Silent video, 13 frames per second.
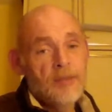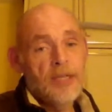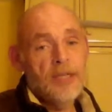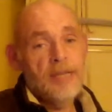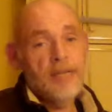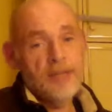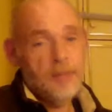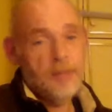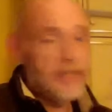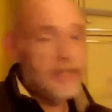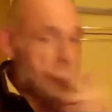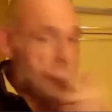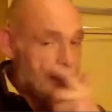One guy was just
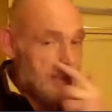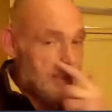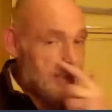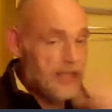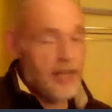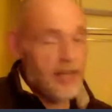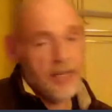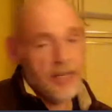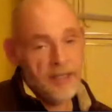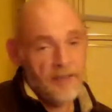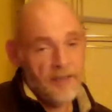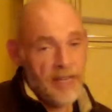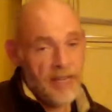bringing his dog out
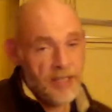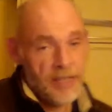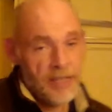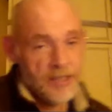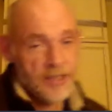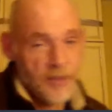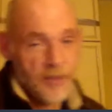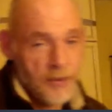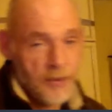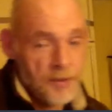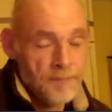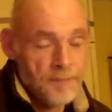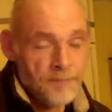of the bed across the
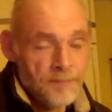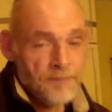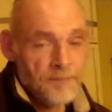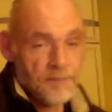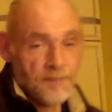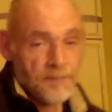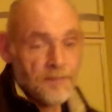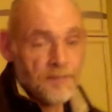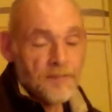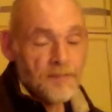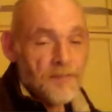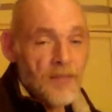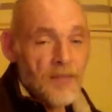road.
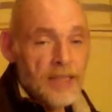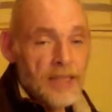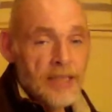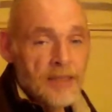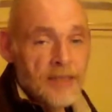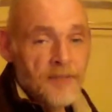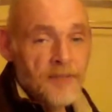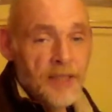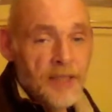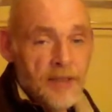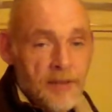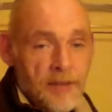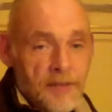I said, "Isn't it funny? Do you ever